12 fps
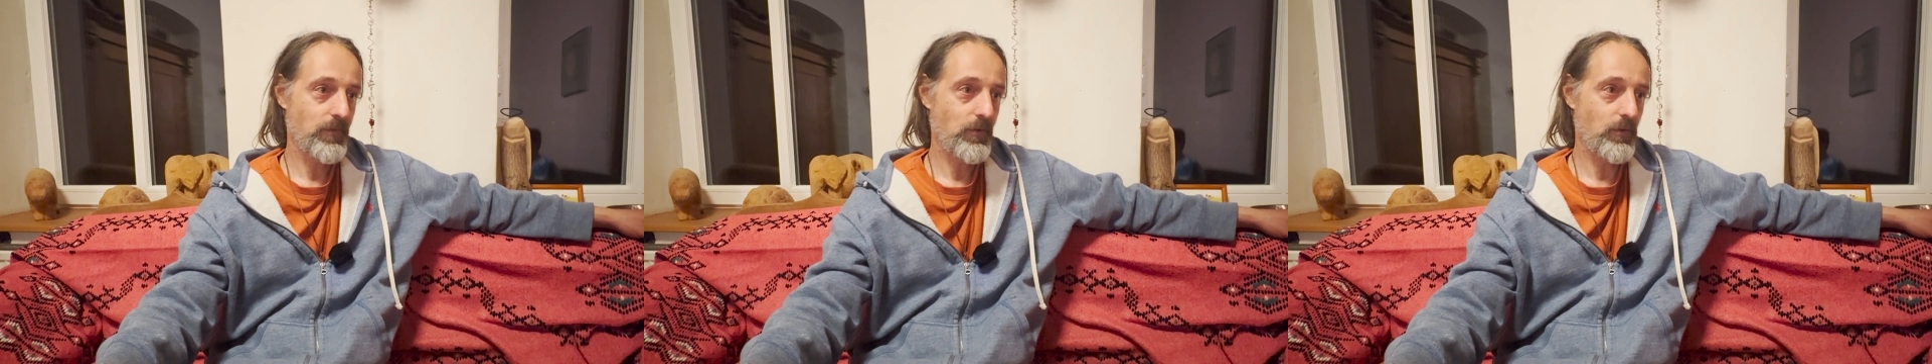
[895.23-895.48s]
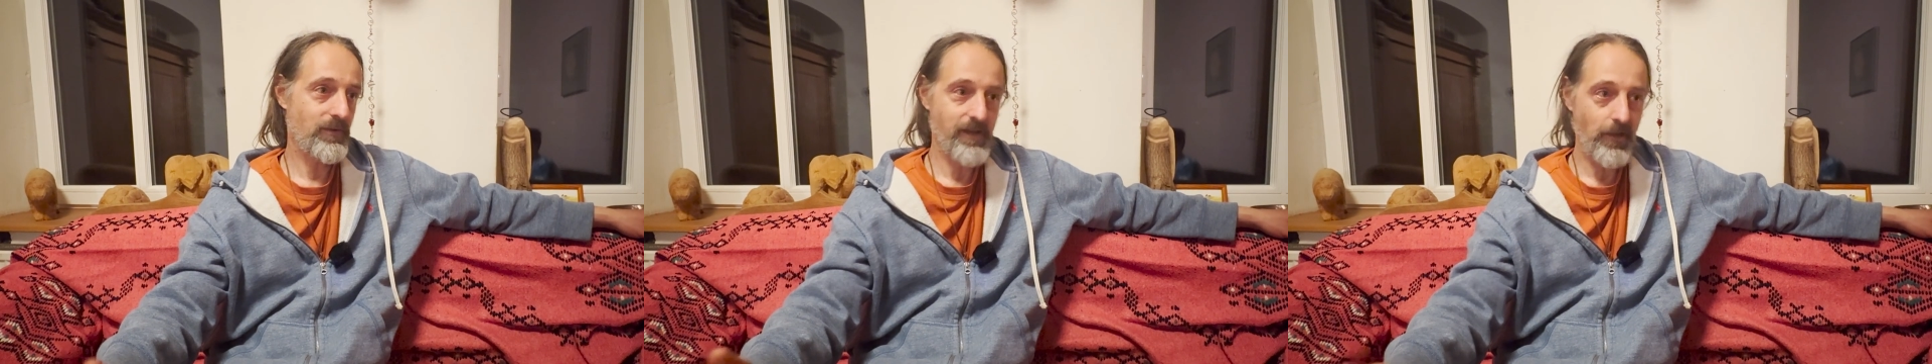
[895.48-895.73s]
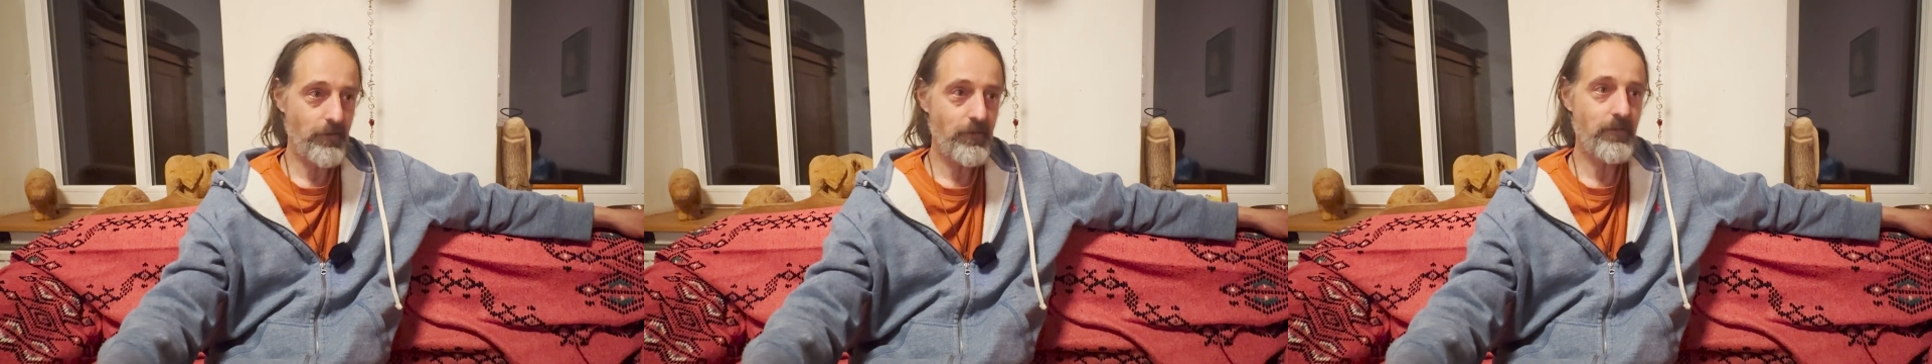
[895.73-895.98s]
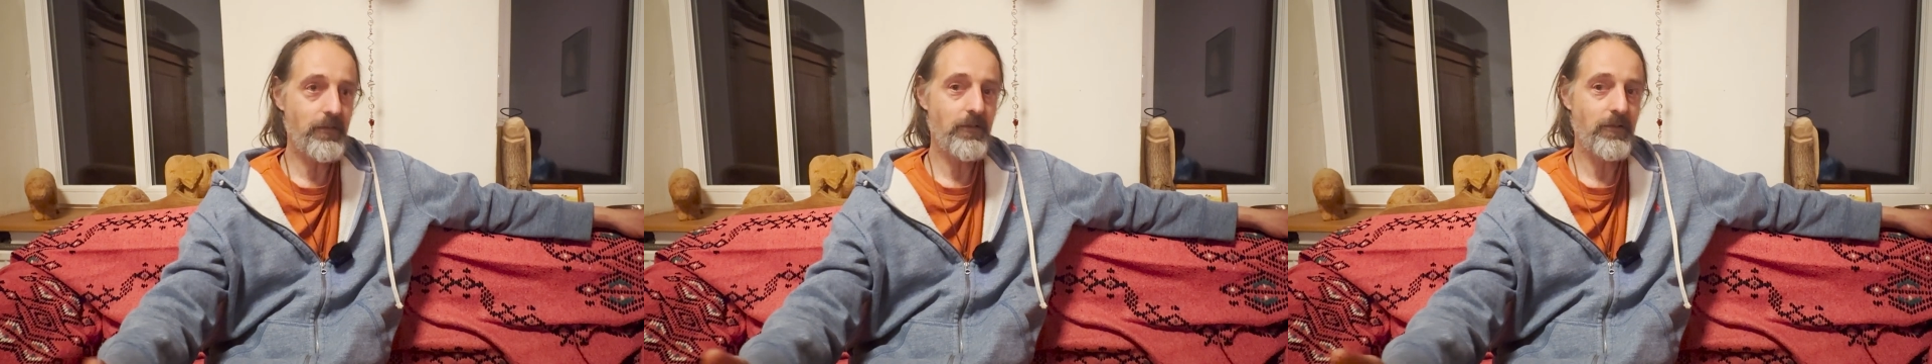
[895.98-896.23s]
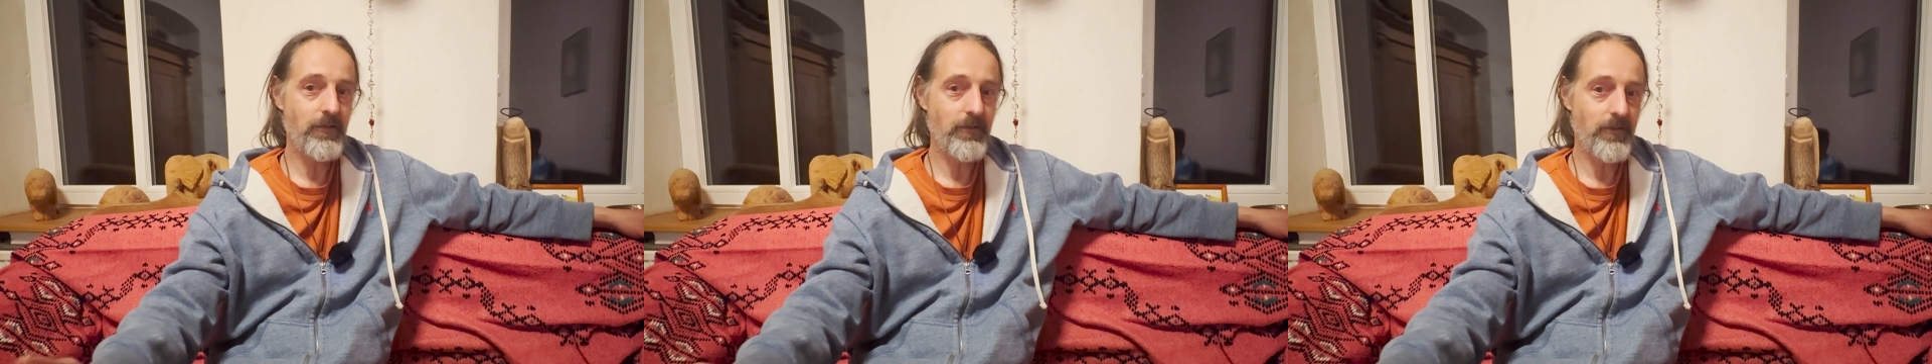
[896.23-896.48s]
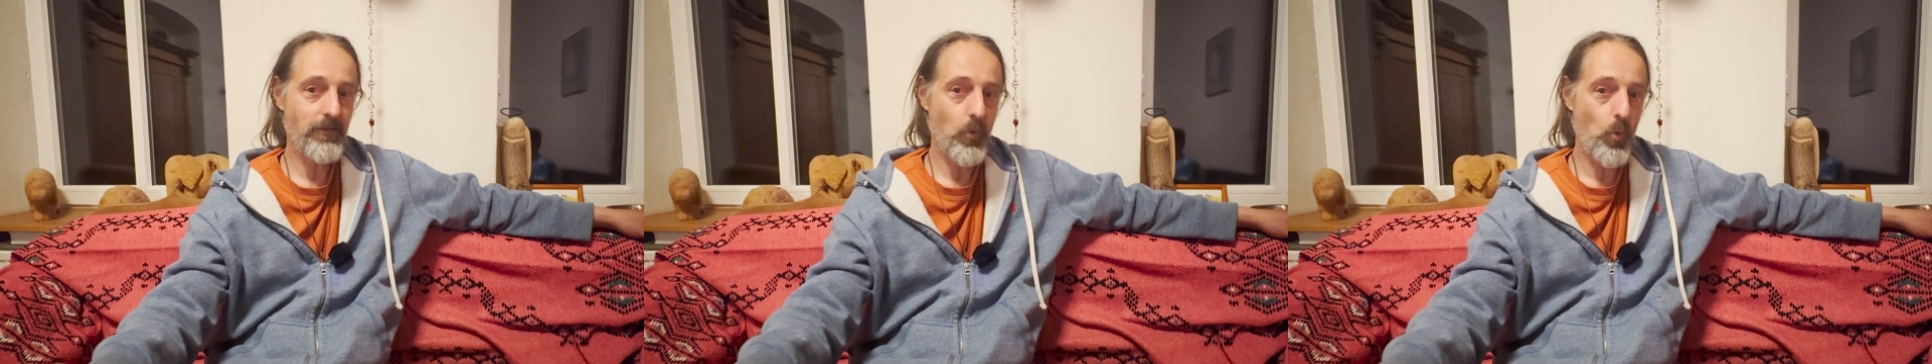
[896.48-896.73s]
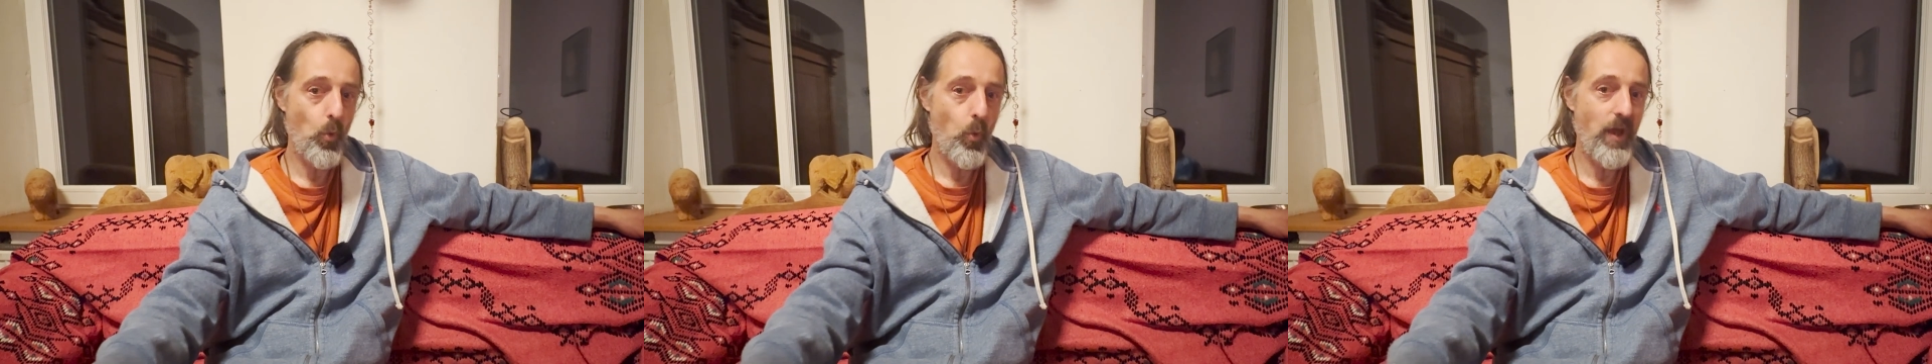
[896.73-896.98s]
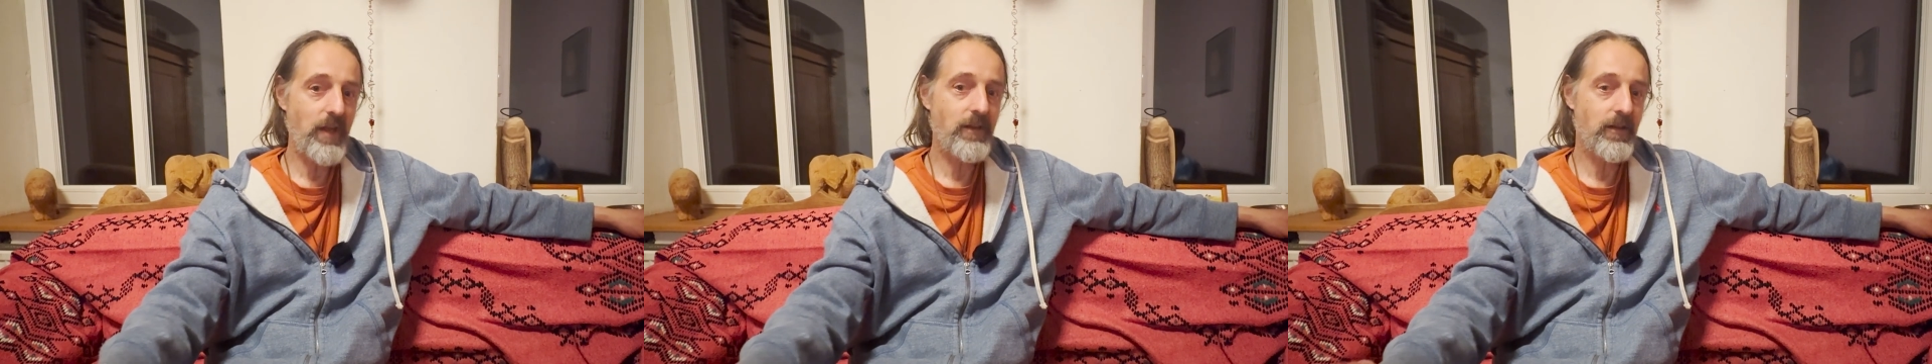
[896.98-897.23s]
You just
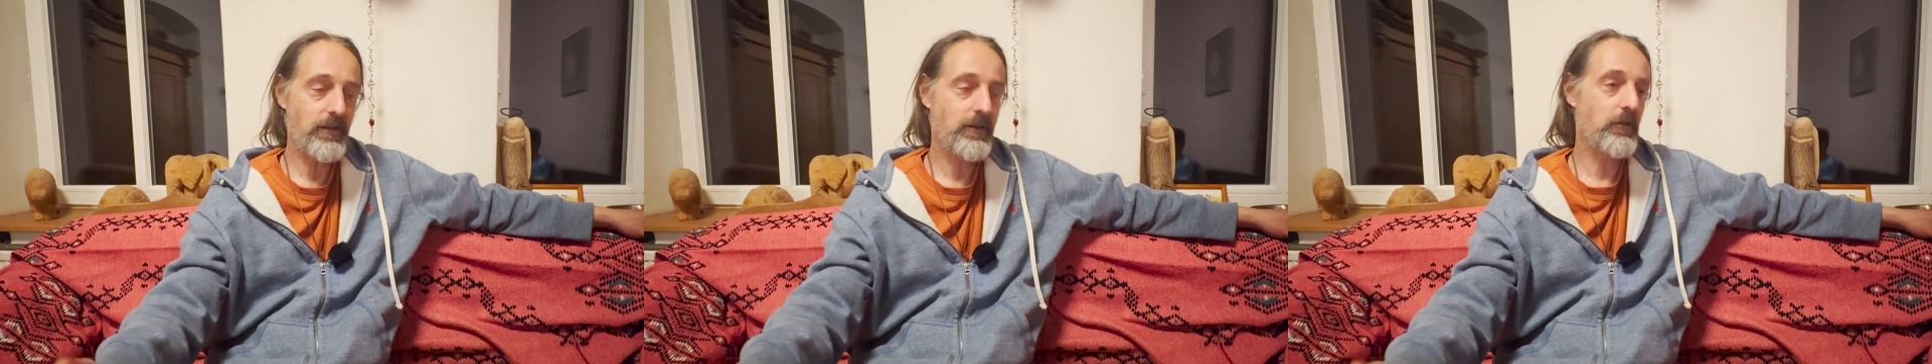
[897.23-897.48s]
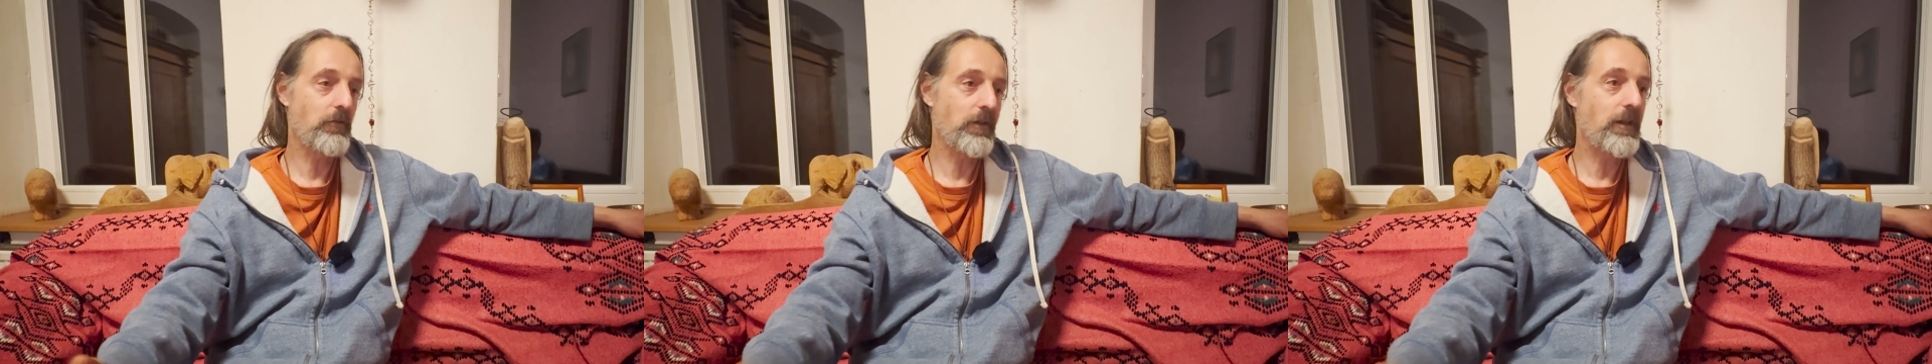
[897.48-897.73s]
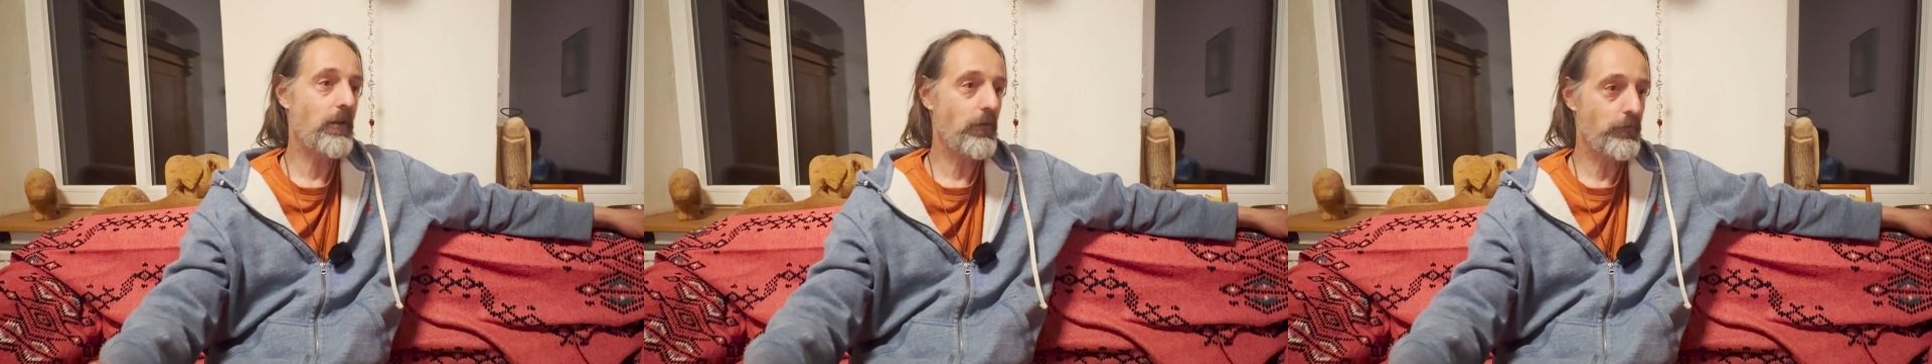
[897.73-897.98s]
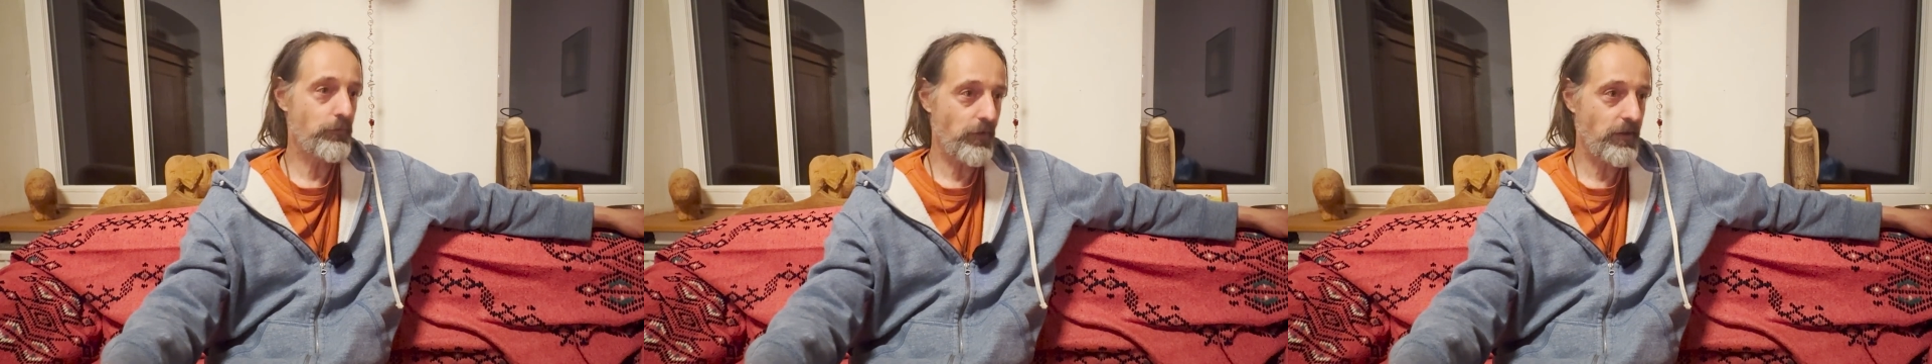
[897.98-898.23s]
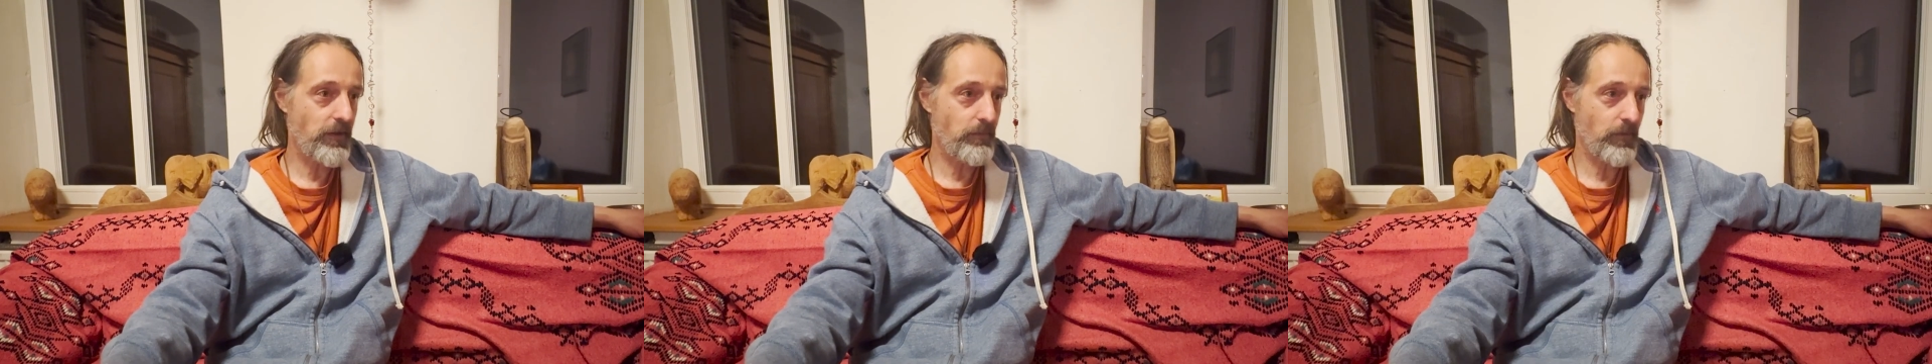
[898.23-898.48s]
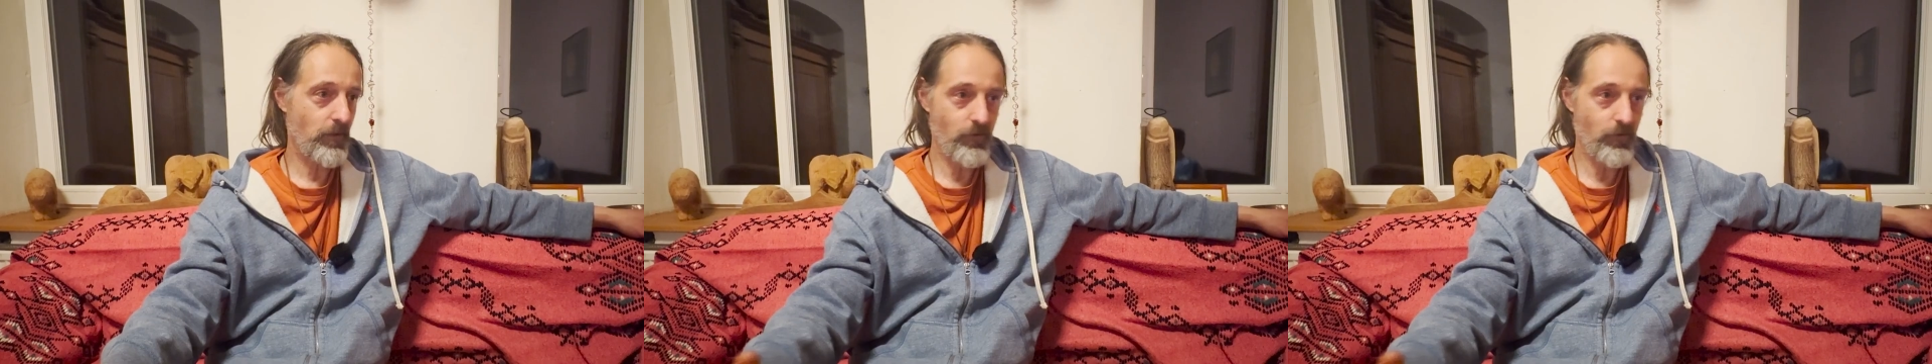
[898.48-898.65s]
win a degree of freedom.